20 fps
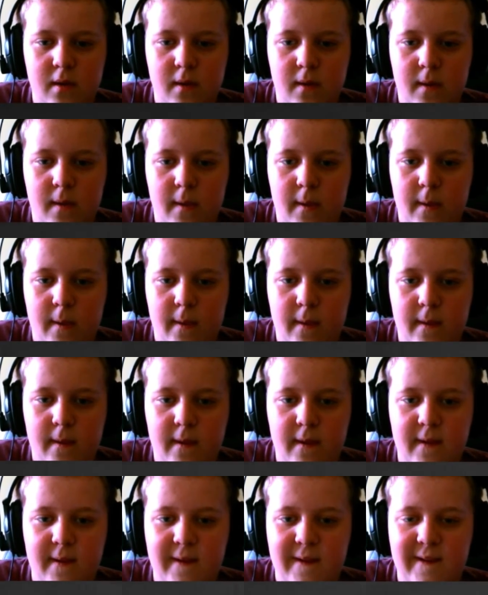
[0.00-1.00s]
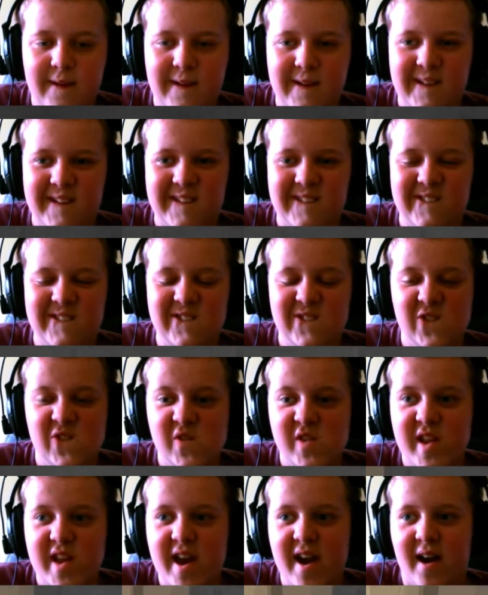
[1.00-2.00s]
That's not creepy.
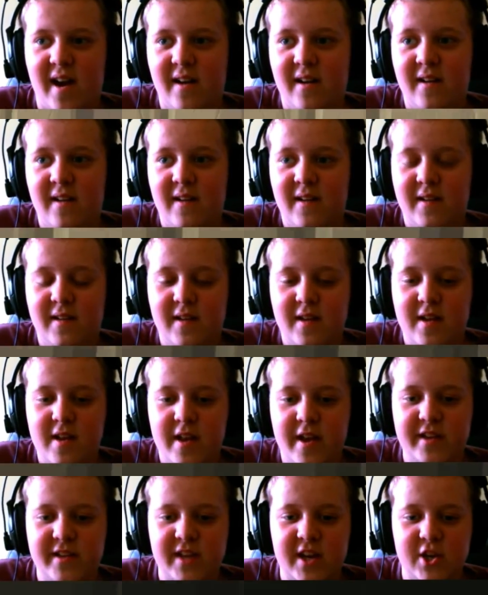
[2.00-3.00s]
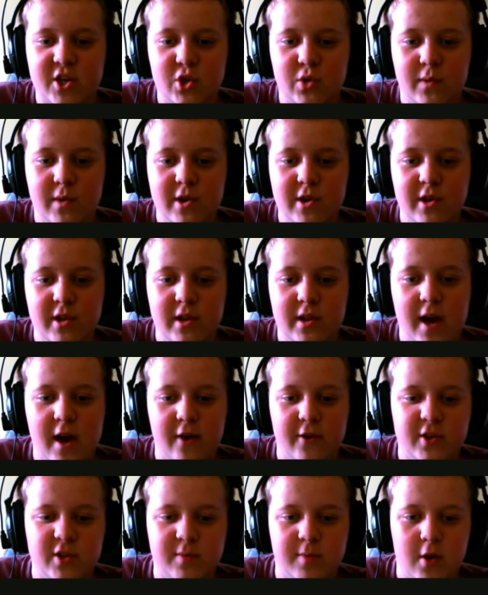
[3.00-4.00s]
Yeah. And it's actually really
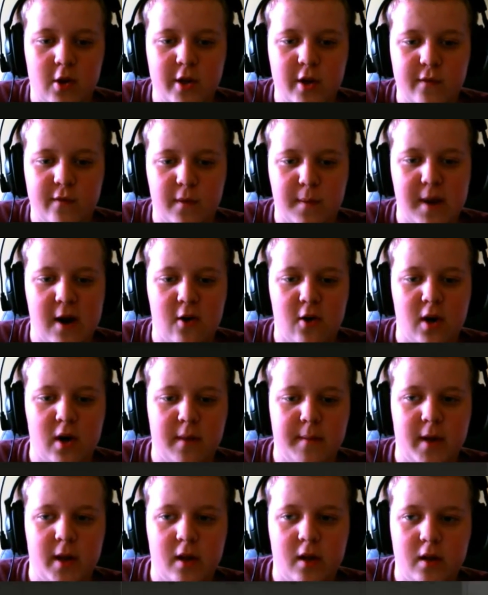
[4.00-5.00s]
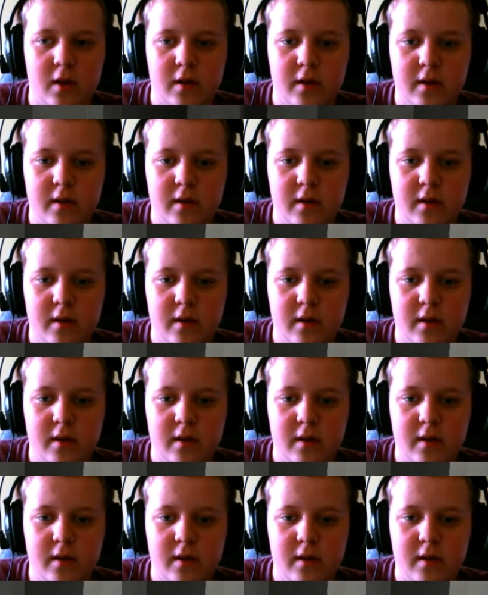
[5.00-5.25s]
loud. It's probably overpowering me.